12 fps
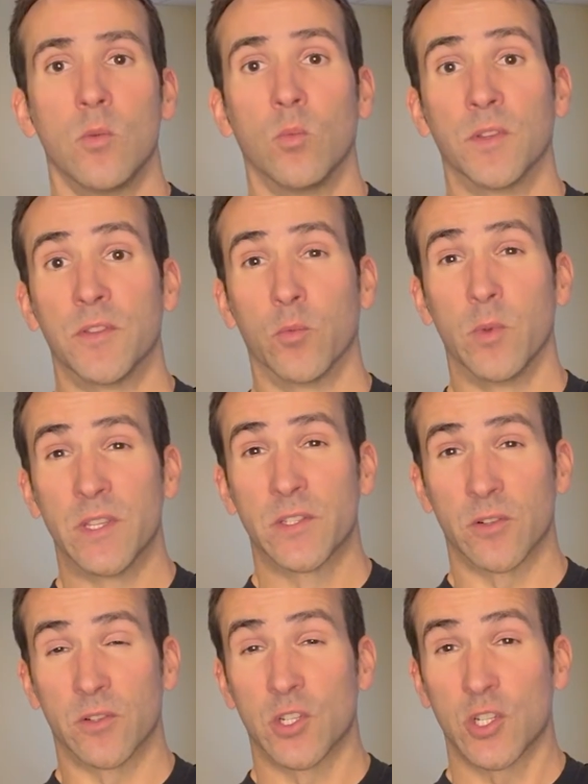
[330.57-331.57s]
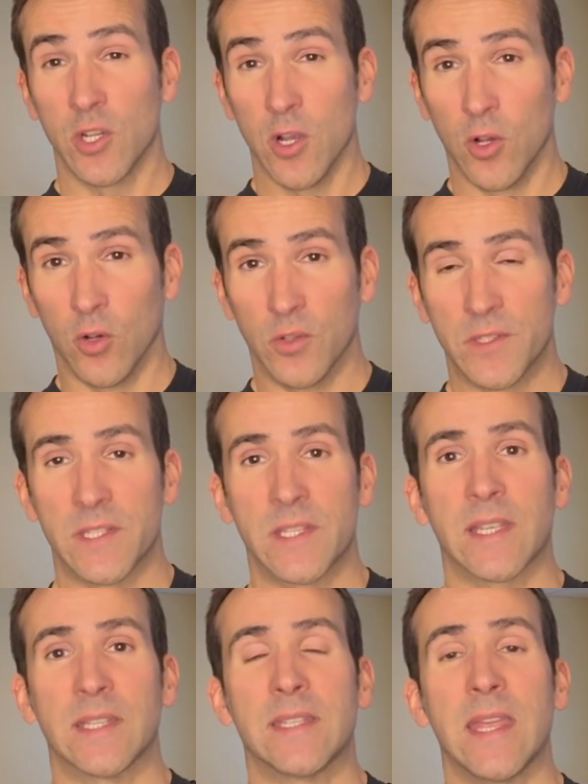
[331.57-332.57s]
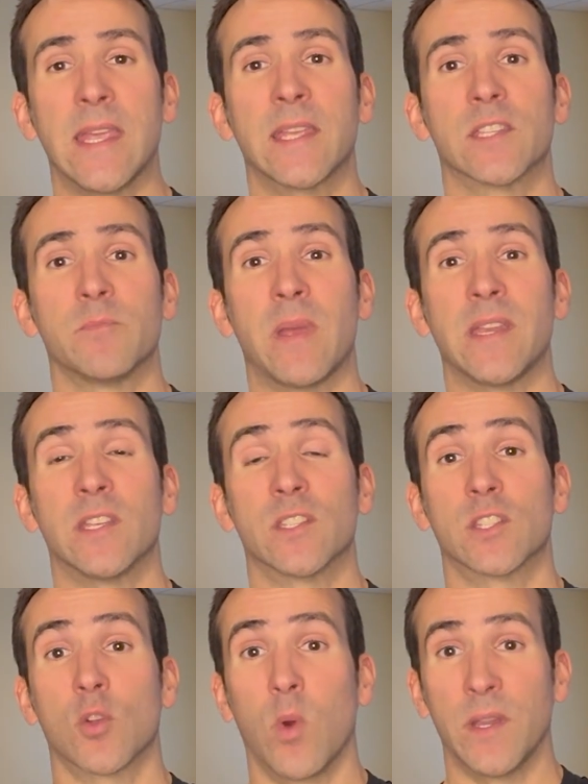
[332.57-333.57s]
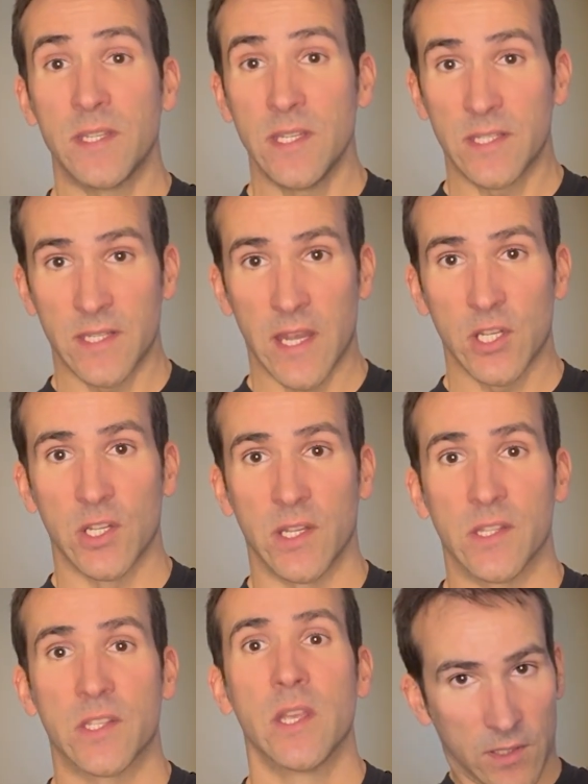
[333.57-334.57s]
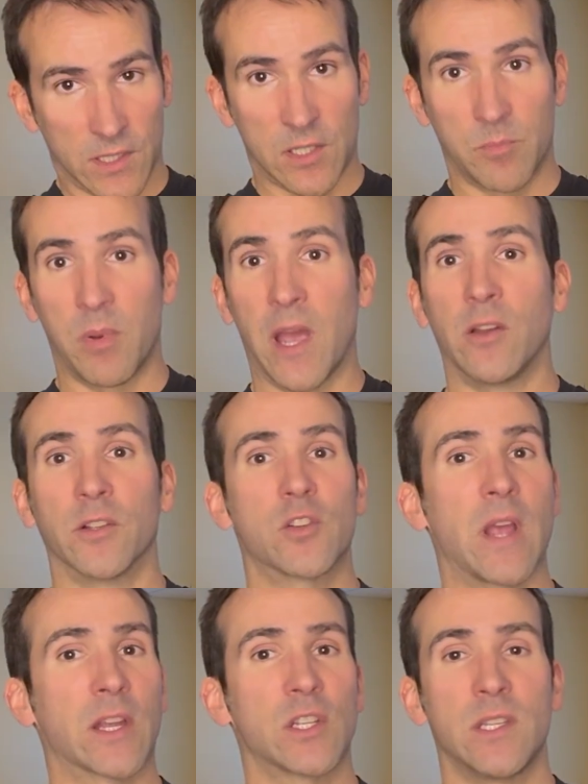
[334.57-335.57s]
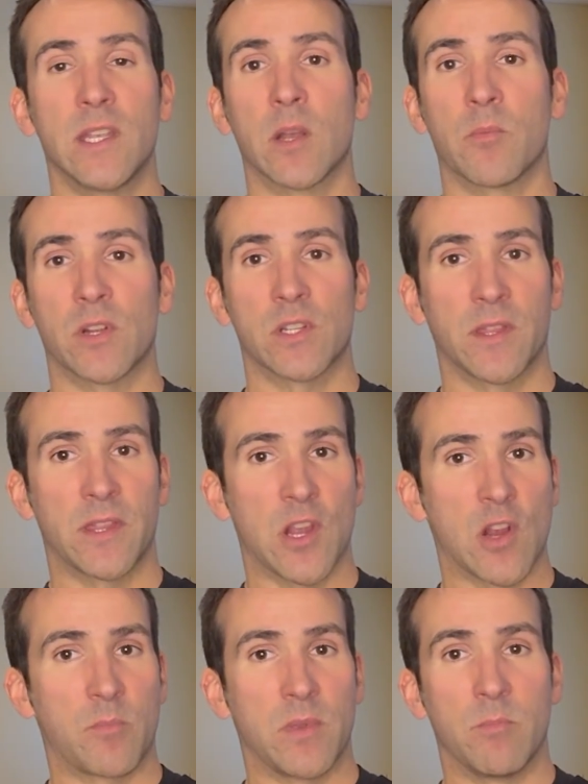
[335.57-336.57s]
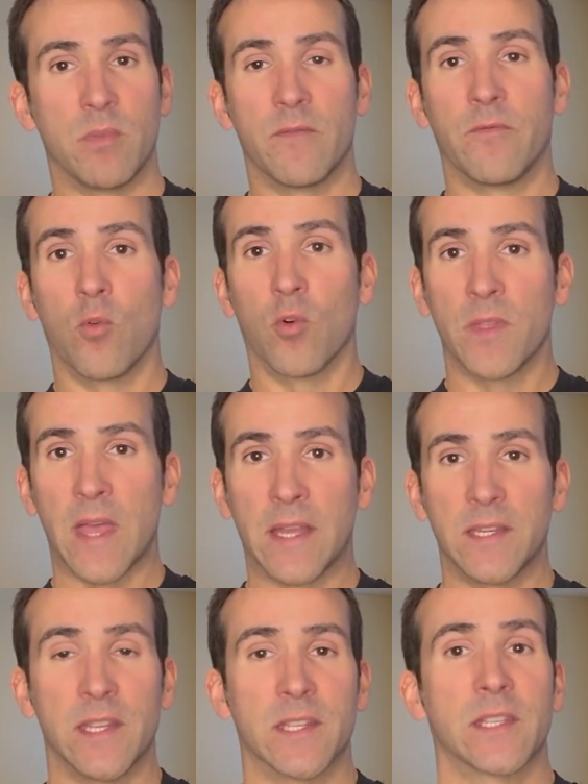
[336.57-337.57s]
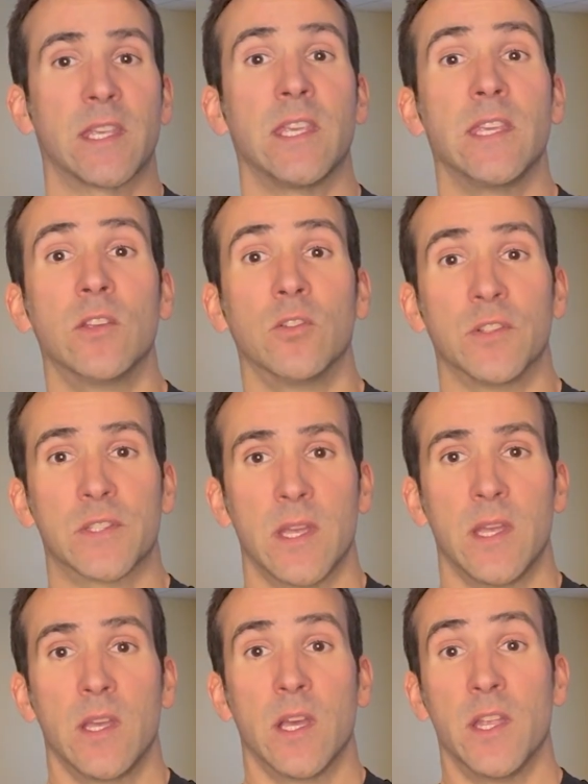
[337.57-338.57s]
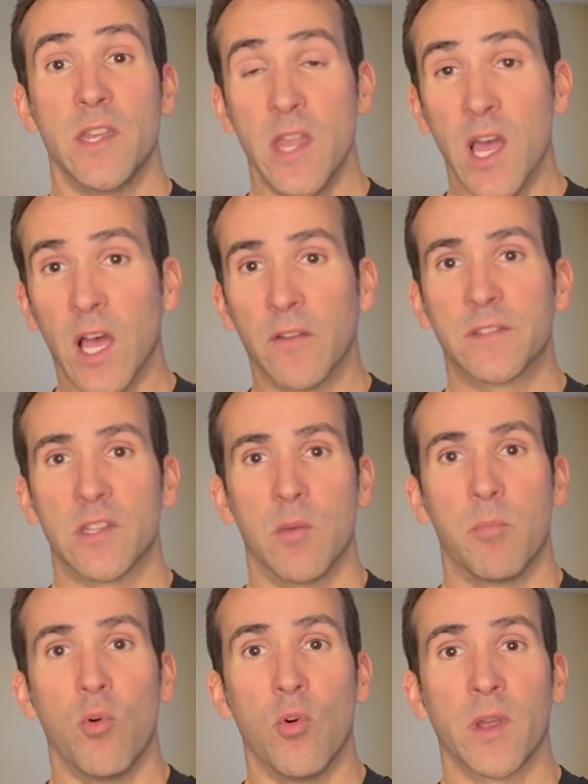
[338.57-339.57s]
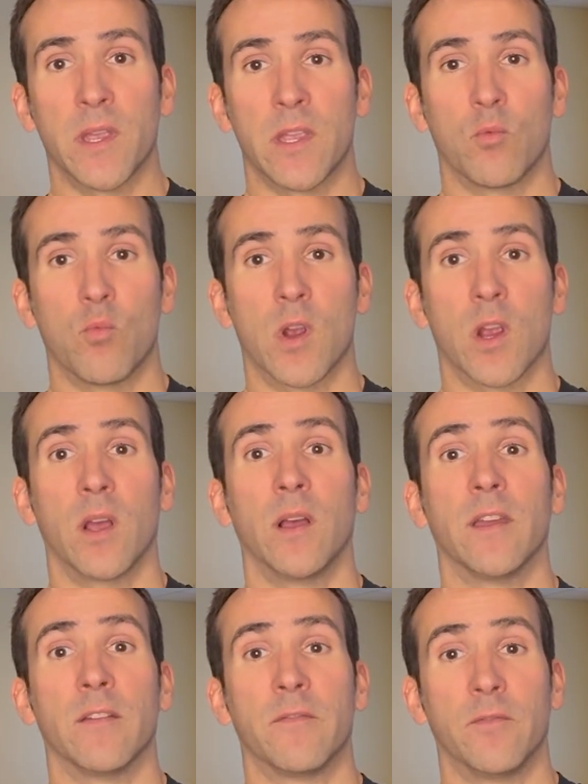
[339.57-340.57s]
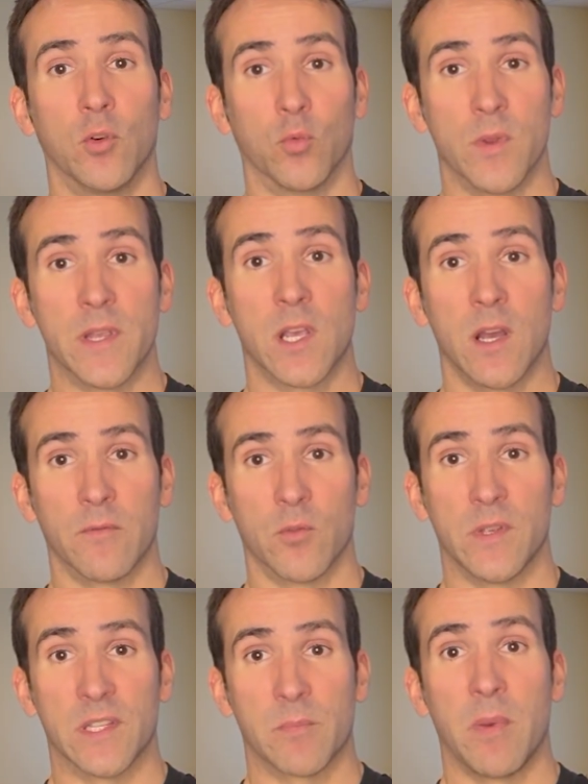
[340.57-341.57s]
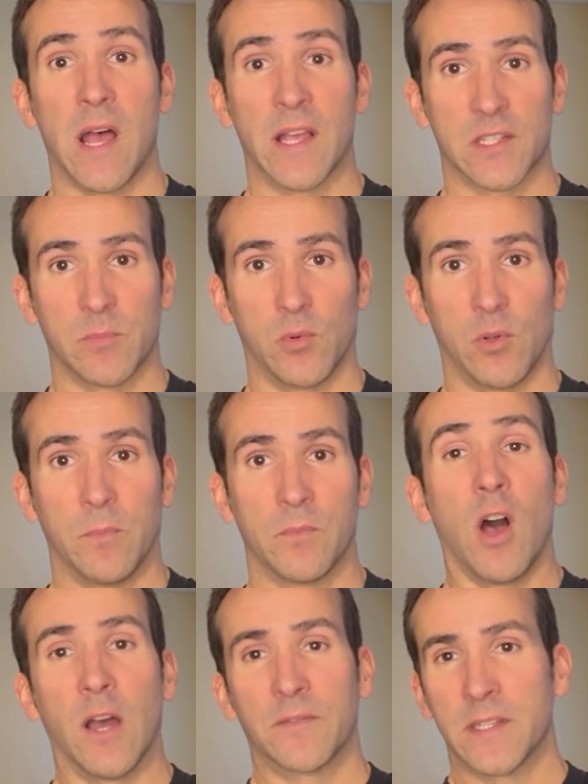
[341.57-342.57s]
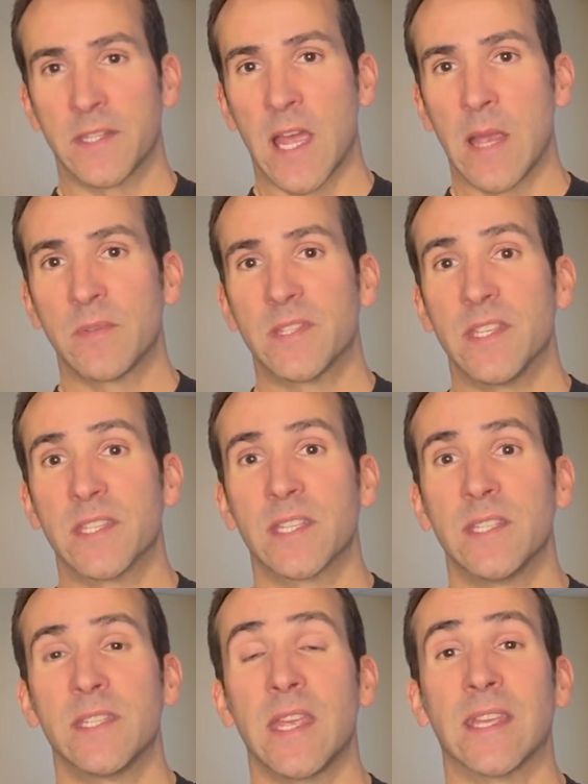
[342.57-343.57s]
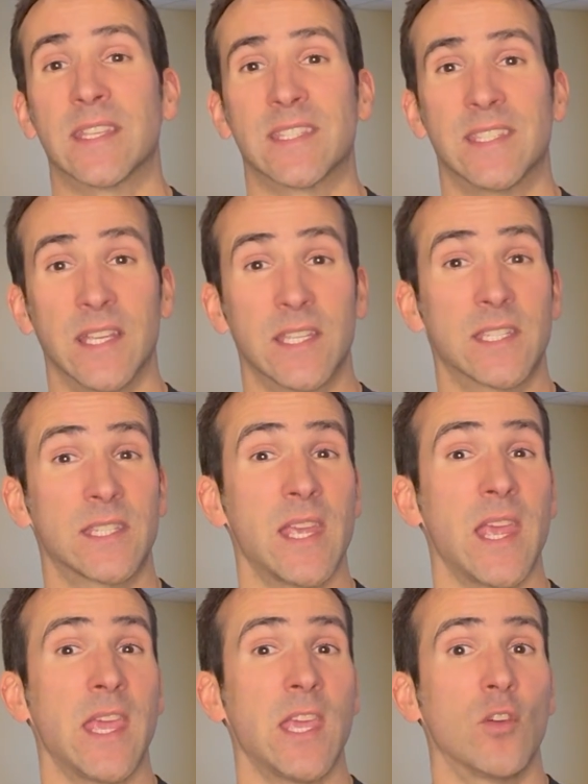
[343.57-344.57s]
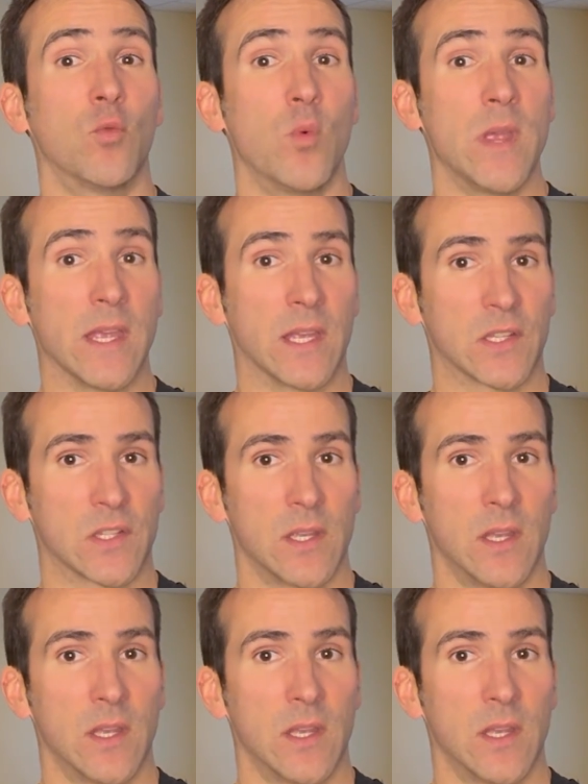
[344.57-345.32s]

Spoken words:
What the research shows is it can take as many as 20 sessions, spinal traction decompression therapy, before that disc heals enough to the point where a full recovery is possible. Oftentimes, this can take 6 to 8 weeks.